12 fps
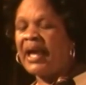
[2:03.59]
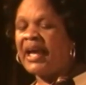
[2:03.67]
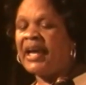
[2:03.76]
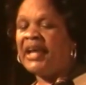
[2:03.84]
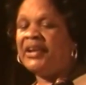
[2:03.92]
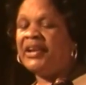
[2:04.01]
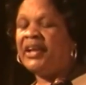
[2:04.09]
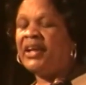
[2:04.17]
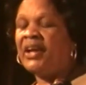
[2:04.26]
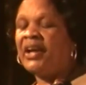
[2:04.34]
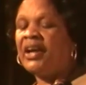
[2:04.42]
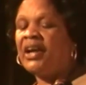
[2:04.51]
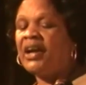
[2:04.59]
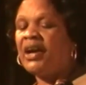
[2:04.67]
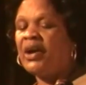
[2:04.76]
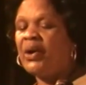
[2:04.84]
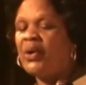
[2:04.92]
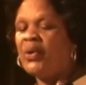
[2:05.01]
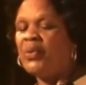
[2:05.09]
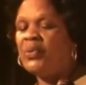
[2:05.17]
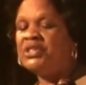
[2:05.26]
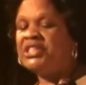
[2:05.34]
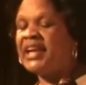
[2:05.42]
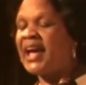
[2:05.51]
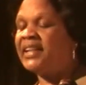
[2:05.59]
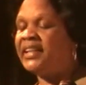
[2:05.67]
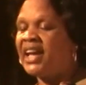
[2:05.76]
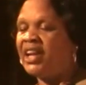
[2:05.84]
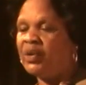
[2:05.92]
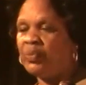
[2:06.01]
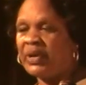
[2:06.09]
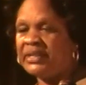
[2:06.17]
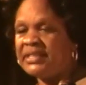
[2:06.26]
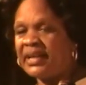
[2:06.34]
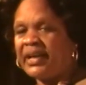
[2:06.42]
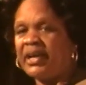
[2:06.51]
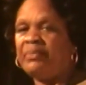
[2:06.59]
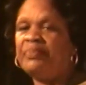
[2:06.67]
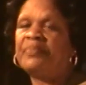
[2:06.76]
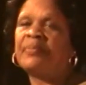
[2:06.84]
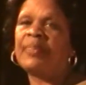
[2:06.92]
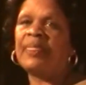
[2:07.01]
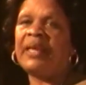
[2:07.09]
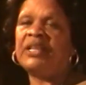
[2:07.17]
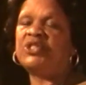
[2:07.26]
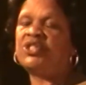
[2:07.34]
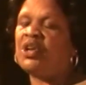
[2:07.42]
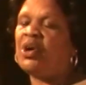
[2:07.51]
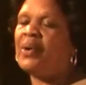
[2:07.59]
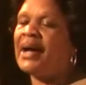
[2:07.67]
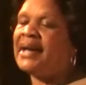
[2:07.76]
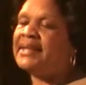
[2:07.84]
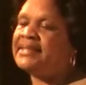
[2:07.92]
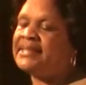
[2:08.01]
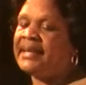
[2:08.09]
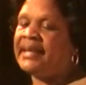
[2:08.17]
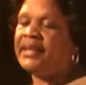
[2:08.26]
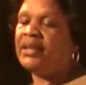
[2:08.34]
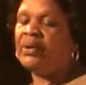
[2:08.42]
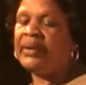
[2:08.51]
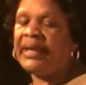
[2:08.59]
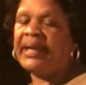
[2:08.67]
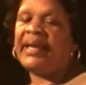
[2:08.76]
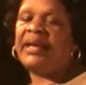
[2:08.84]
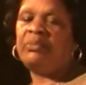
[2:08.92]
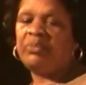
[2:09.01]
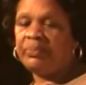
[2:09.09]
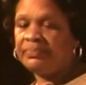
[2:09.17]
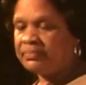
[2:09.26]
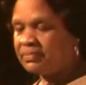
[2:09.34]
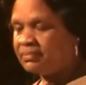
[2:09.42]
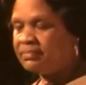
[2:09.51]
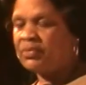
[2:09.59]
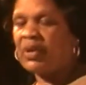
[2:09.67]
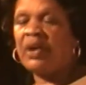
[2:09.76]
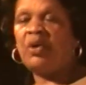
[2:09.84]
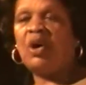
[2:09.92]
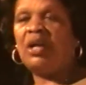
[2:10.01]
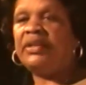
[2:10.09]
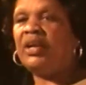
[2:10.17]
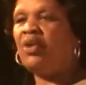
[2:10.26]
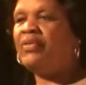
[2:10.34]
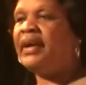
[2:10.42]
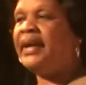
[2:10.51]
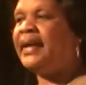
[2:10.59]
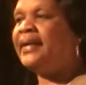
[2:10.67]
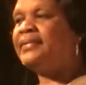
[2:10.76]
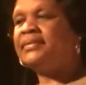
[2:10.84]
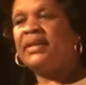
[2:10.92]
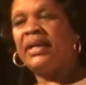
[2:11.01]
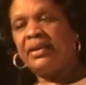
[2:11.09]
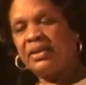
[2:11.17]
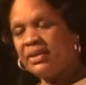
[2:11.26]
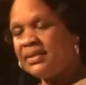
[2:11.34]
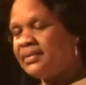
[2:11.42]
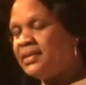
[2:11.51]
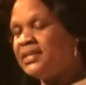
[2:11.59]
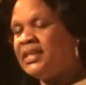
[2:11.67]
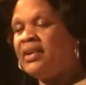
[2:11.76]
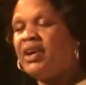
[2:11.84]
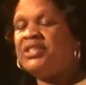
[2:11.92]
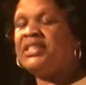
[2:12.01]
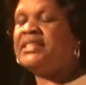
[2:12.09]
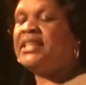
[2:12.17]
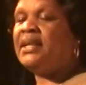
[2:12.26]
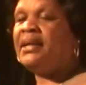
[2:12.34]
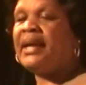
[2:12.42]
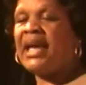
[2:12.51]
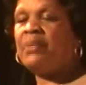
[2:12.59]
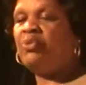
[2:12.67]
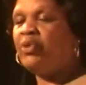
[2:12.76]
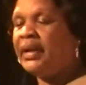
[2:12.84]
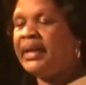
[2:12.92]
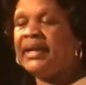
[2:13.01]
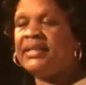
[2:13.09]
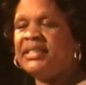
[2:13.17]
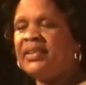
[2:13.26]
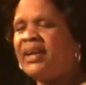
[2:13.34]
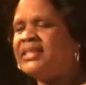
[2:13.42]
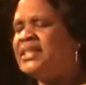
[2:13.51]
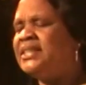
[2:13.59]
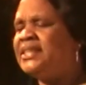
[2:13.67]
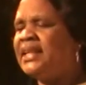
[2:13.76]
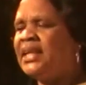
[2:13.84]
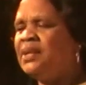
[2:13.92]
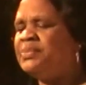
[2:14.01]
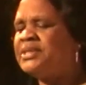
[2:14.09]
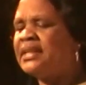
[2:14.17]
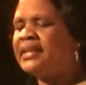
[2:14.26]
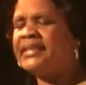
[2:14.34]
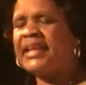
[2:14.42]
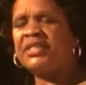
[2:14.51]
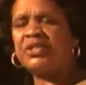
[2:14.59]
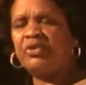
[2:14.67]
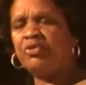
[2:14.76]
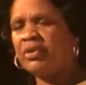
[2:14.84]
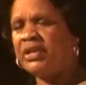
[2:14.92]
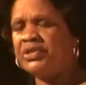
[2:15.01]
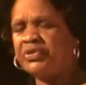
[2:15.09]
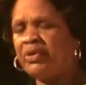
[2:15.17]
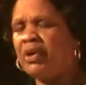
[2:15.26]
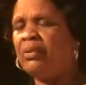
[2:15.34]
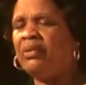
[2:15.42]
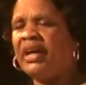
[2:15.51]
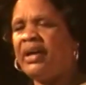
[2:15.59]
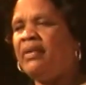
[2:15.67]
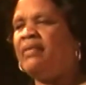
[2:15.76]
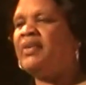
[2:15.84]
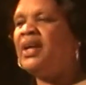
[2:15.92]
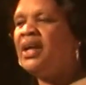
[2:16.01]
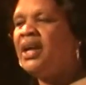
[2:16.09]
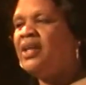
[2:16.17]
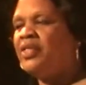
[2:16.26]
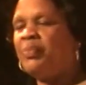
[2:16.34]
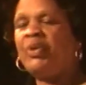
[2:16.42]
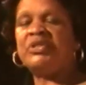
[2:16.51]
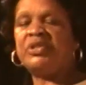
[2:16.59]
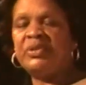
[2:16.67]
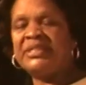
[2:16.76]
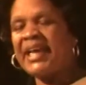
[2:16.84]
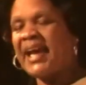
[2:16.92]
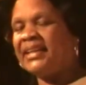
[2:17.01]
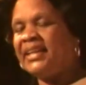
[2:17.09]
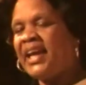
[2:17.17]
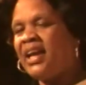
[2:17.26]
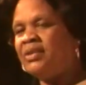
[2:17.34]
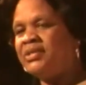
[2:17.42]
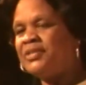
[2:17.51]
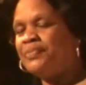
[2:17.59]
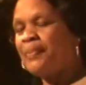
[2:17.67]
And she acted out at one time, and so I said, okay. I called the overhead. The TRT team came running, and TRT team takes control of the person who's acting out.